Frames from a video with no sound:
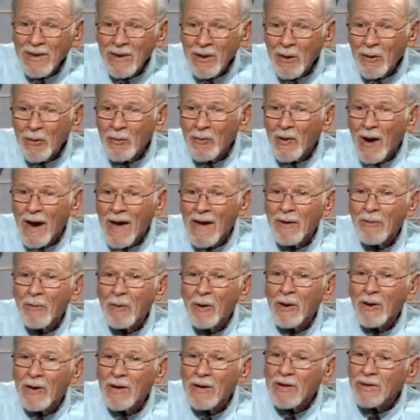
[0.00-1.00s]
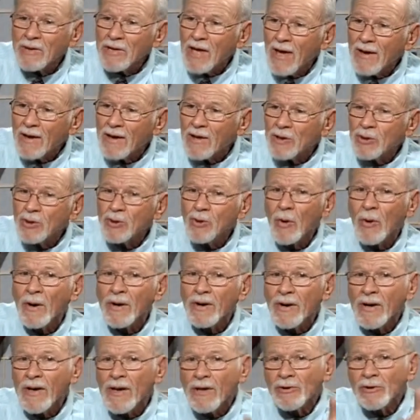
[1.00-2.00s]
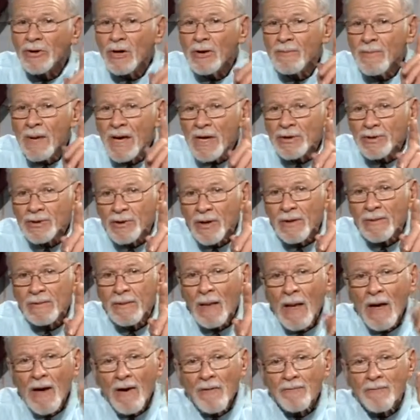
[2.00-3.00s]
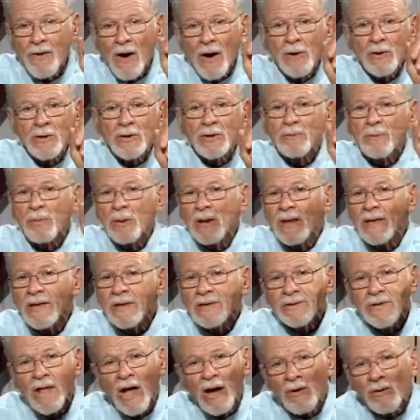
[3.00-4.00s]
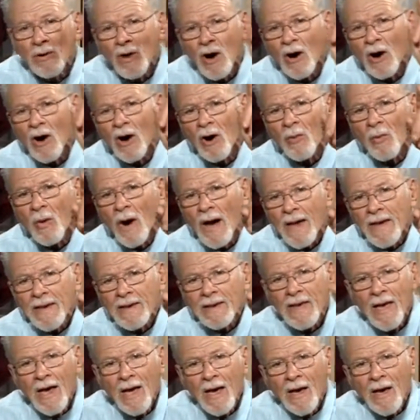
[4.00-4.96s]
you, Ray. We're going to take a short intermission. Folks, please don't go away.